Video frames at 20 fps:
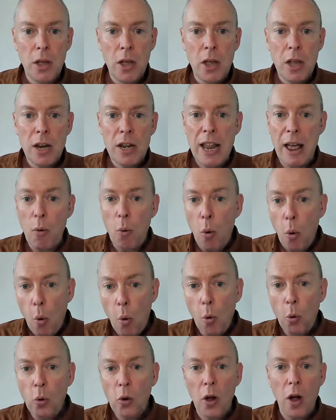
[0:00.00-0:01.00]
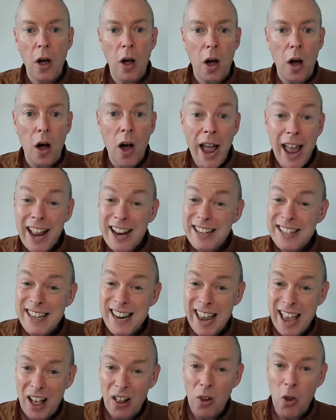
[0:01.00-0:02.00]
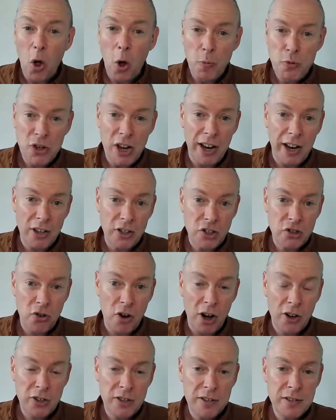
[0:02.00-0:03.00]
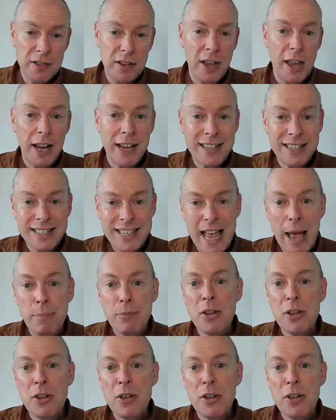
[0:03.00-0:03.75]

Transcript: Now all INTL object constructors accept a